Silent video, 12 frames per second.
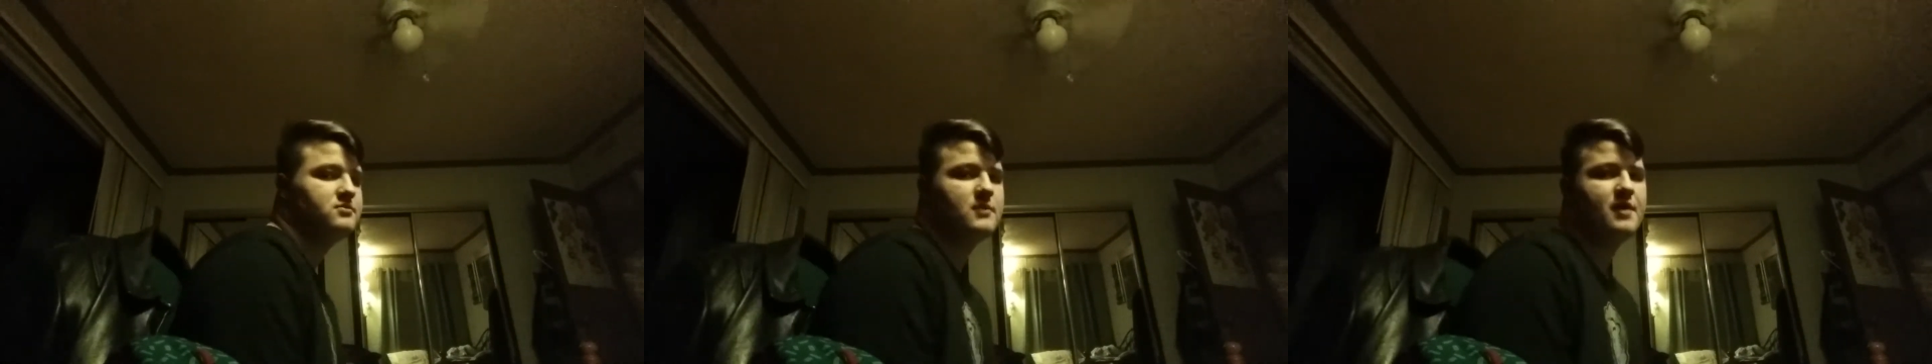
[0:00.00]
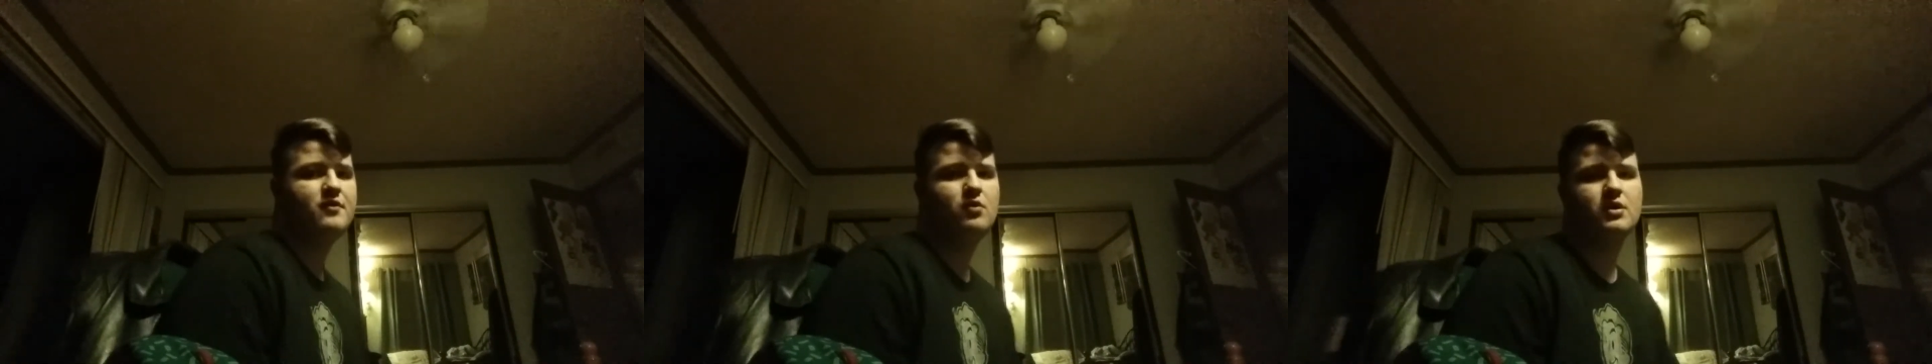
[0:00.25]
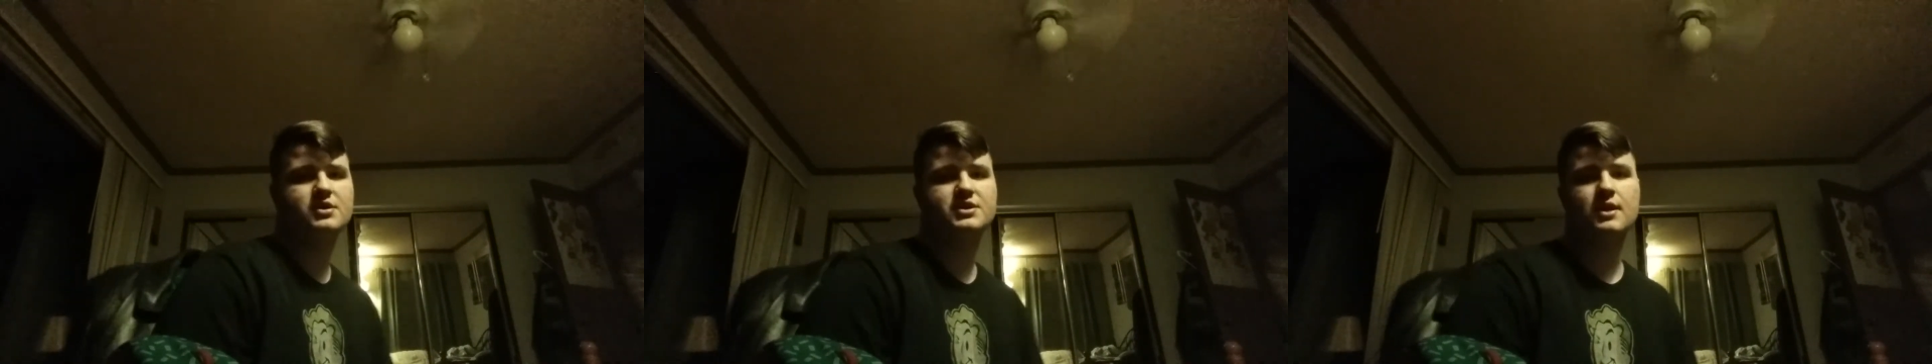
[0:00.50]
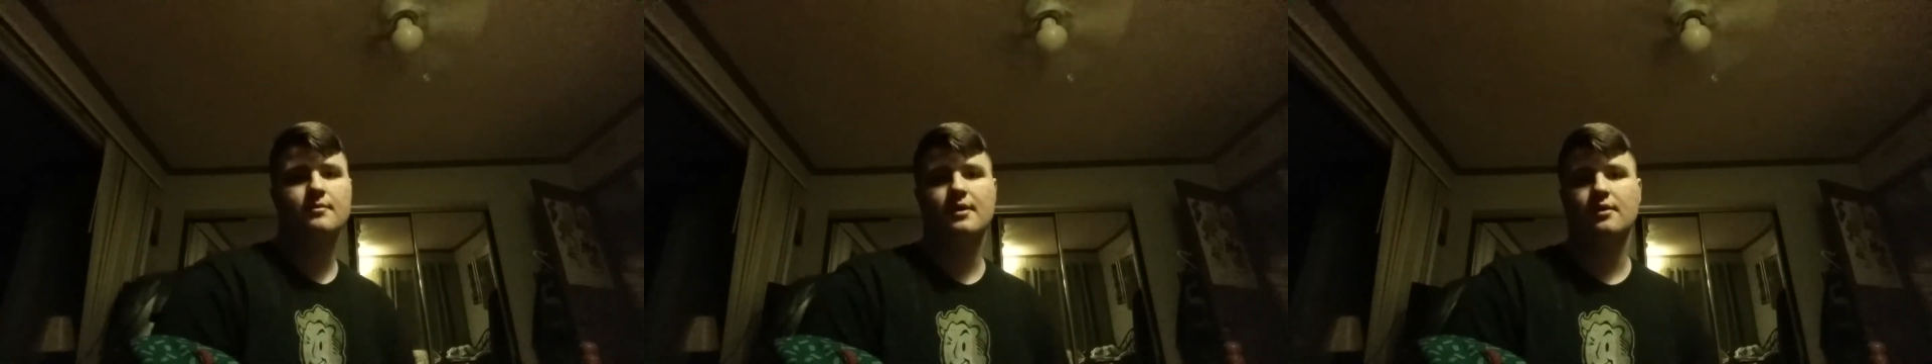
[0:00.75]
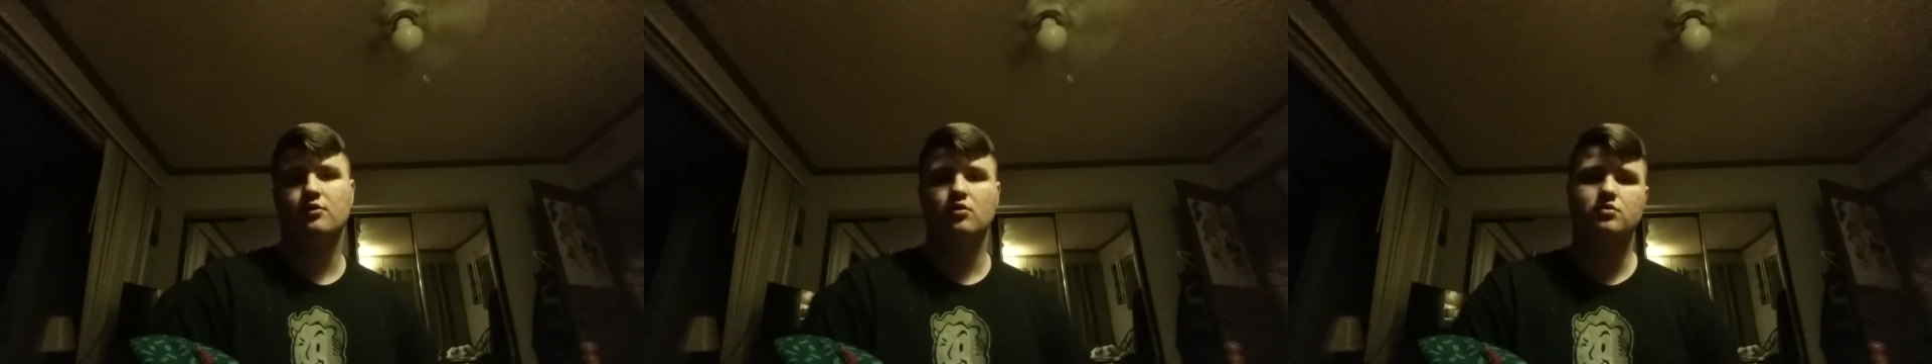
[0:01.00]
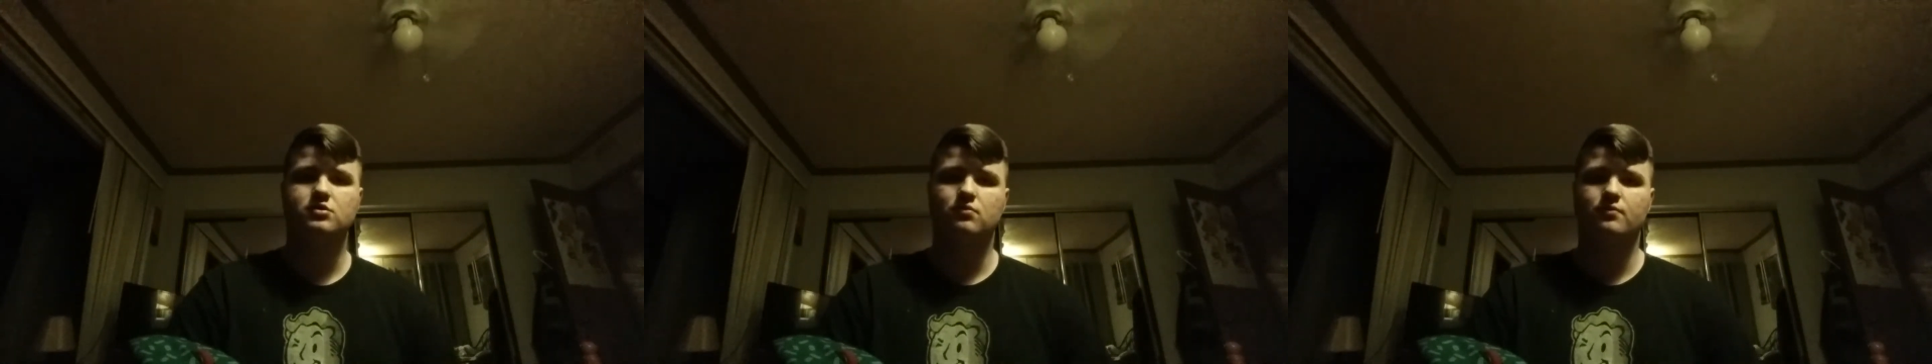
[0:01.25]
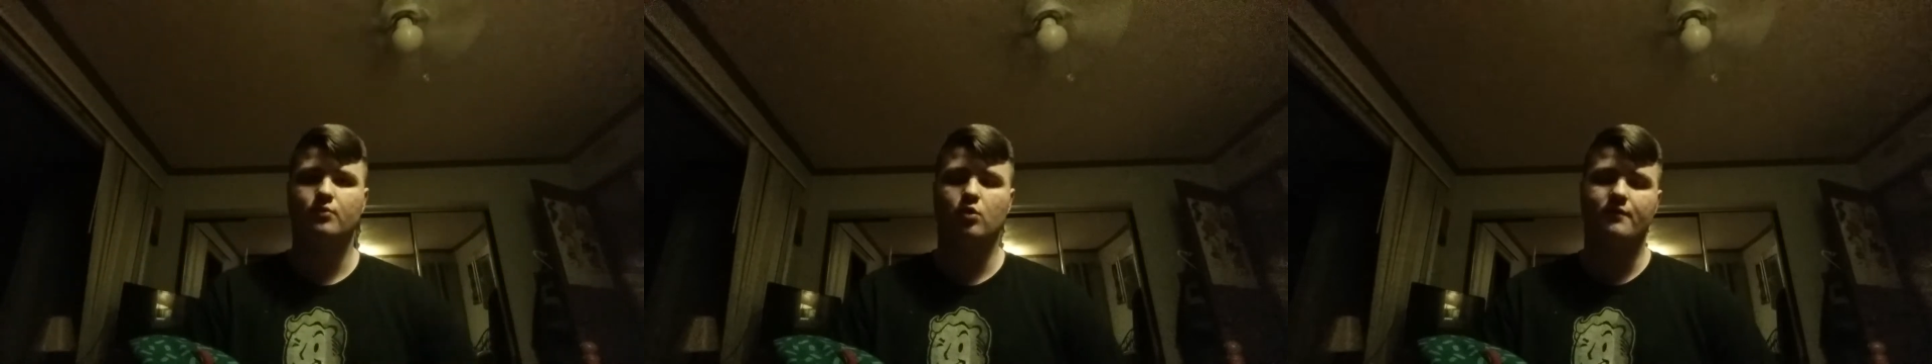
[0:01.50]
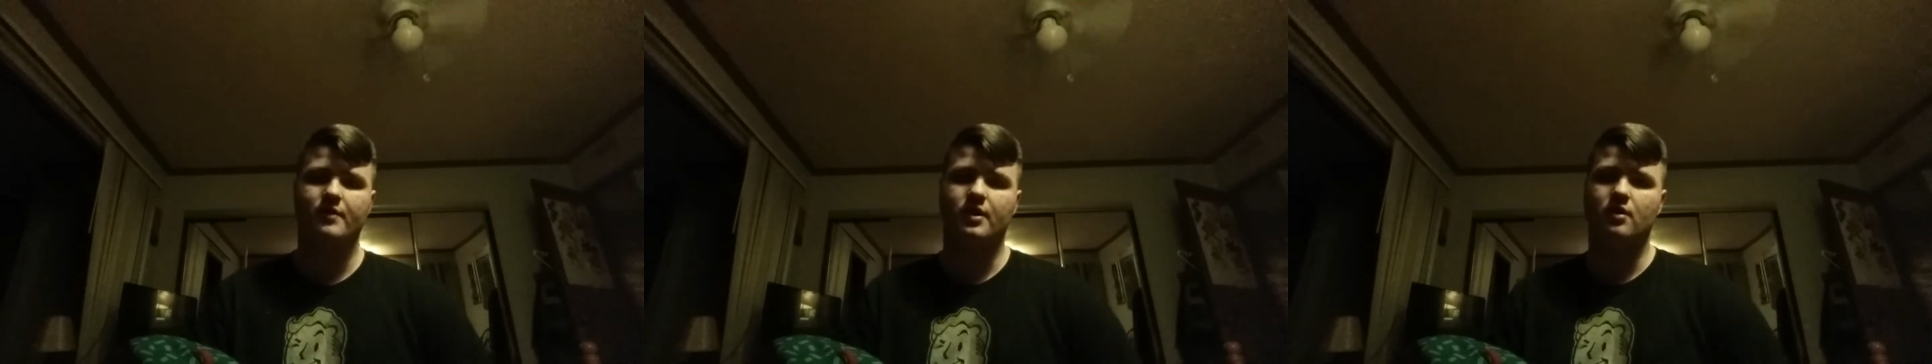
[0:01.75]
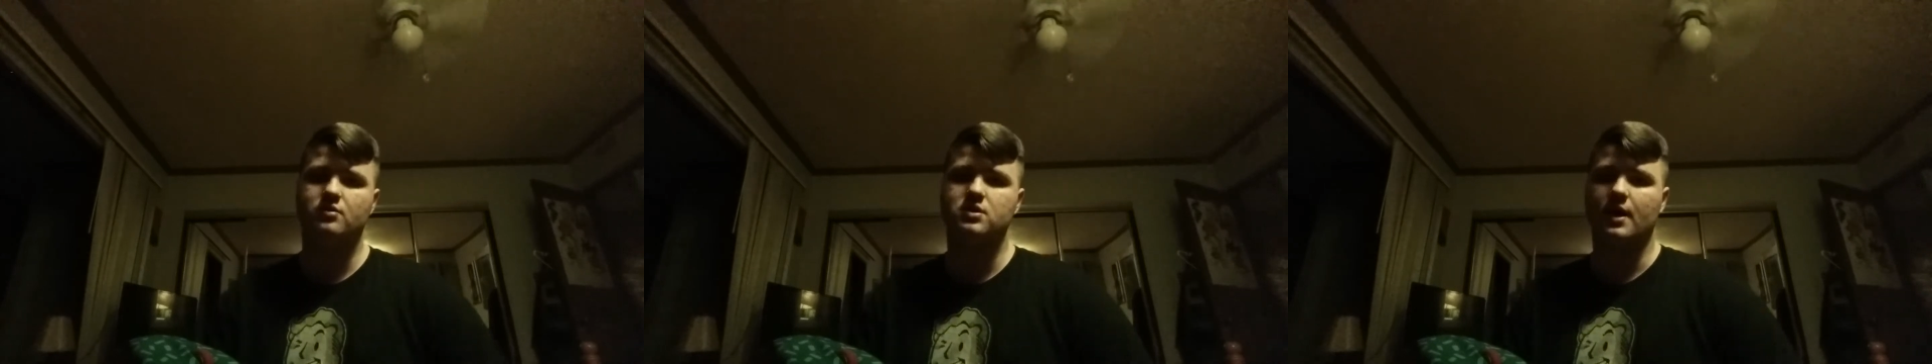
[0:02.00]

if you want to see me do some more videos,